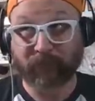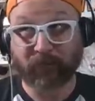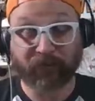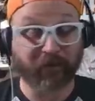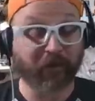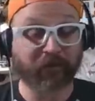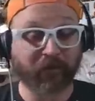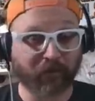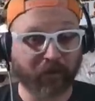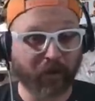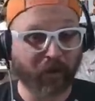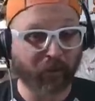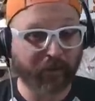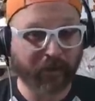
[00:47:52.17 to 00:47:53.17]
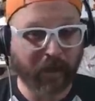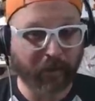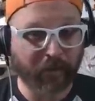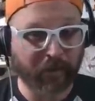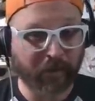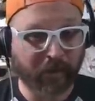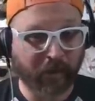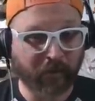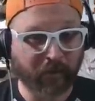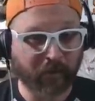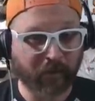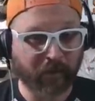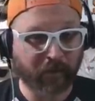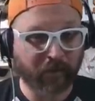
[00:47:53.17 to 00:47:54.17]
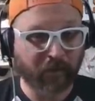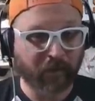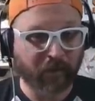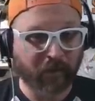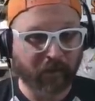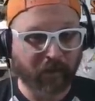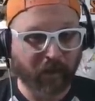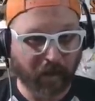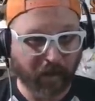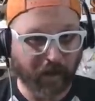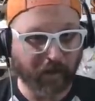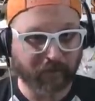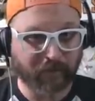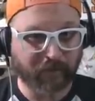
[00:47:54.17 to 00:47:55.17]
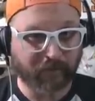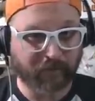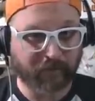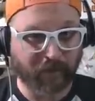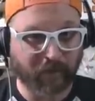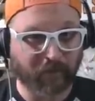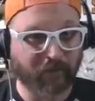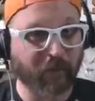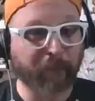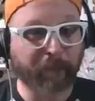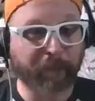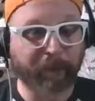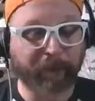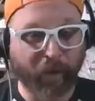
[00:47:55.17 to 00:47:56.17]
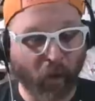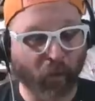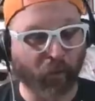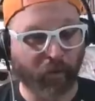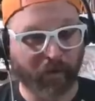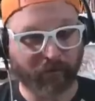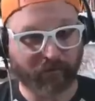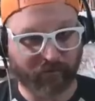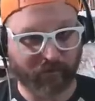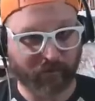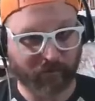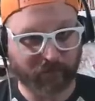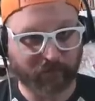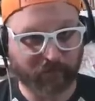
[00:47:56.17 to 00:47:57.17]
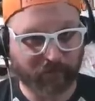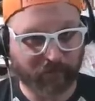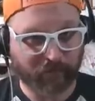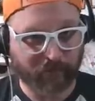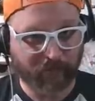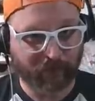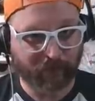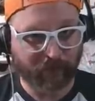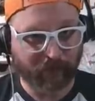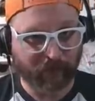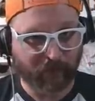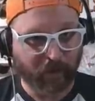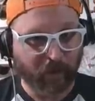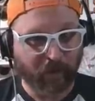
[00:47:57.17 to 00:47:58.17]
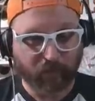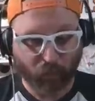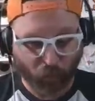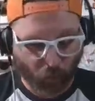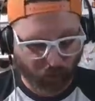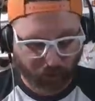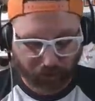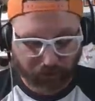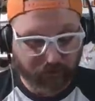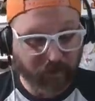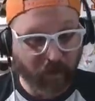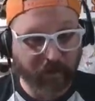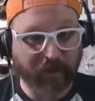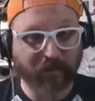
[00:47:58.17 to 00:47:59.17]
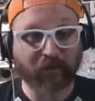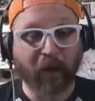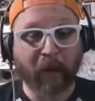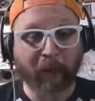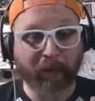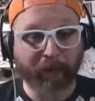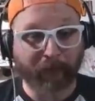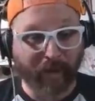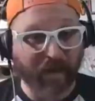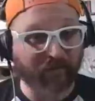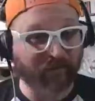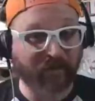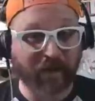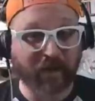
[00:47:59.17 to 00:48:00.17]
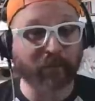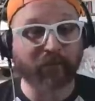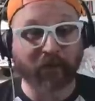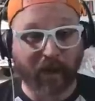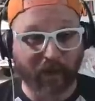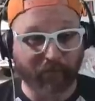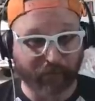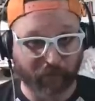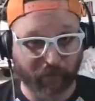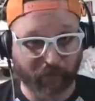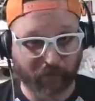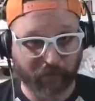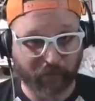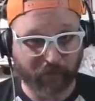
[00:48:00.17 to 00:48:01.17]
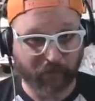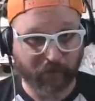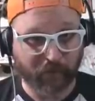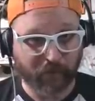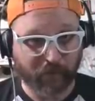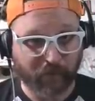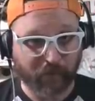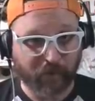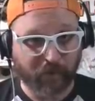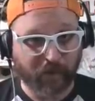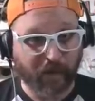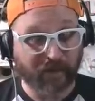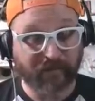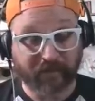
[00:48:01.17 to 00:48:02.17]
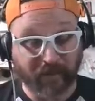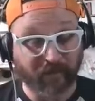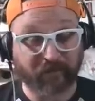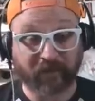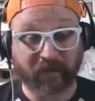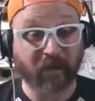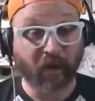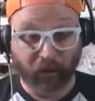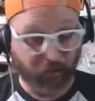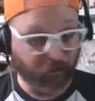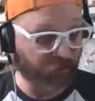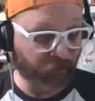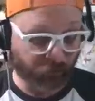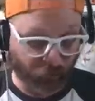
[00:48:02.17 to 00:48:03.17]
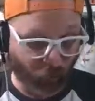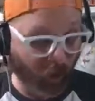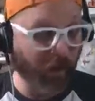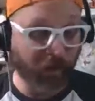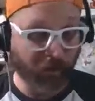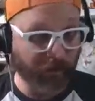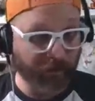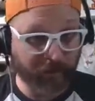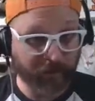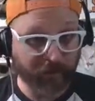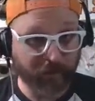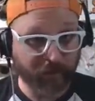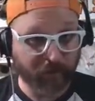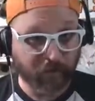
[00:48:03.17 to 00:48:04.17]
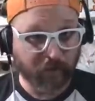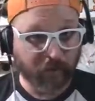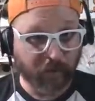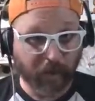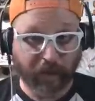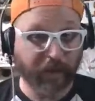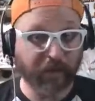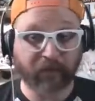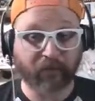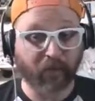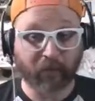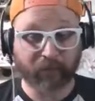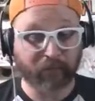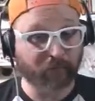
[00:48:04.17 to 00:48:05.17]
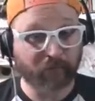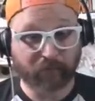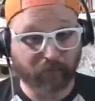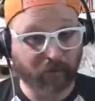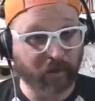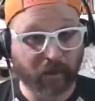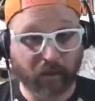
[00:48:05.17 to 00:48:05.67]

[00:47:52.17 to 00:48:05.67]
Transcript: six years ago when they came into Neyland, and, and Tennessee boat raced them. One of Kentucky's best teams ever, and Tennessee struggling, and ends up, you